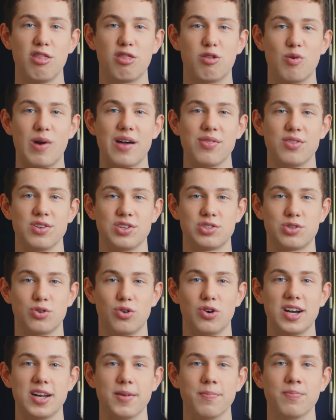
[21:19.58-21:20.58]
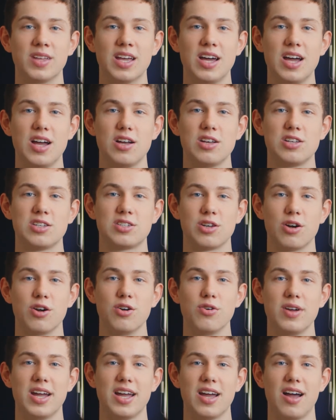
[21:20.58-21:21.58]
throughout the story.
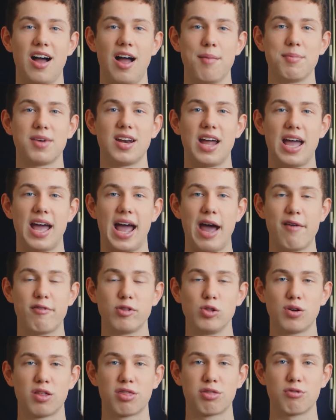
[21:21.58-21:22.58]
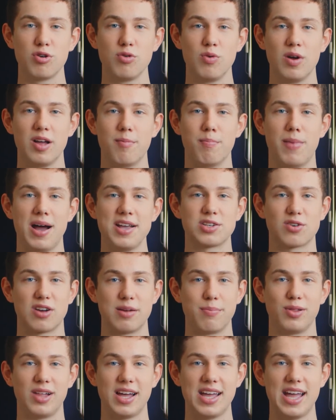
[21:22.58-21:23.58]
So I'm going to have a look through my
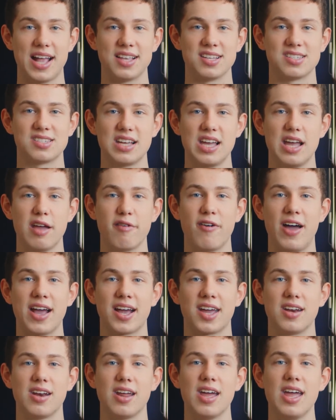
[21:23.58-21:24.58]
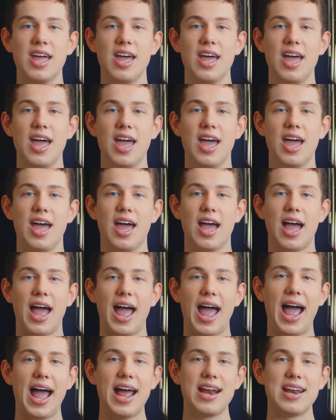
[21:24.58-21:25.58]
screenplay and see if I can
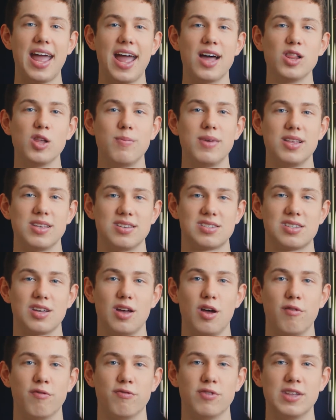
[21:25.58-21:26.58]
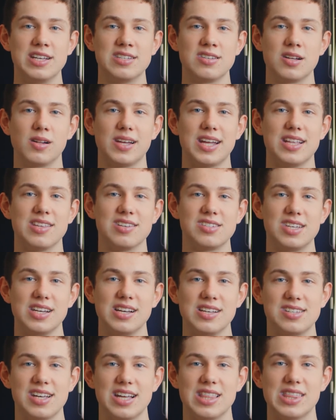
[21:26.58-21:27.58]
add elements of these little
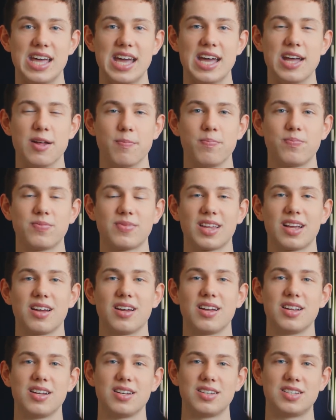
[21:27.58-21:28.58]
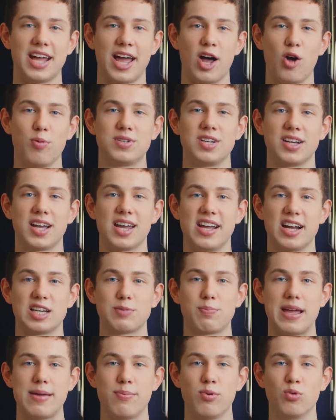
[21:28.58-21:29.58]
instincts in there to help to
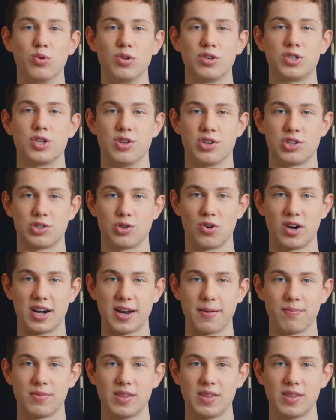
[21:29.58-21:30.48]
connect people to the story.